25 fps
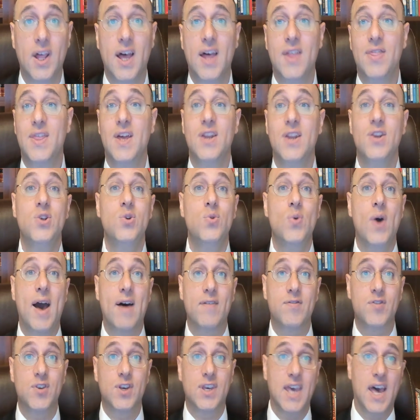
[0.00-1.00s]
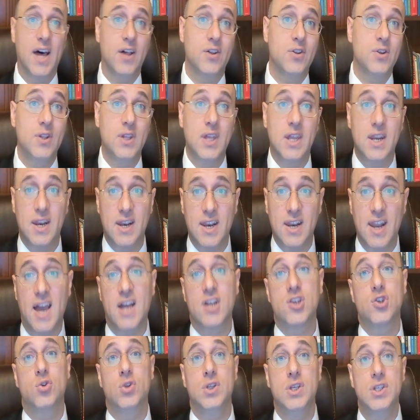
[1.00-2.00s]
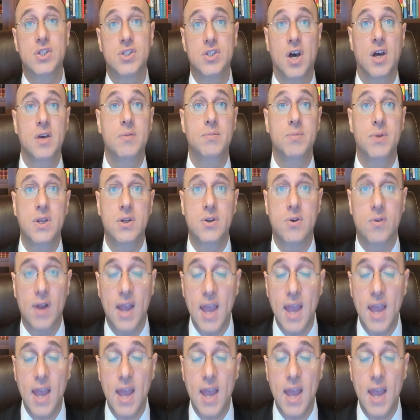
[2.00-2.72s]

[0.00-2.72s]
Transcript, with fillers: and then you have to calculate and actually type in your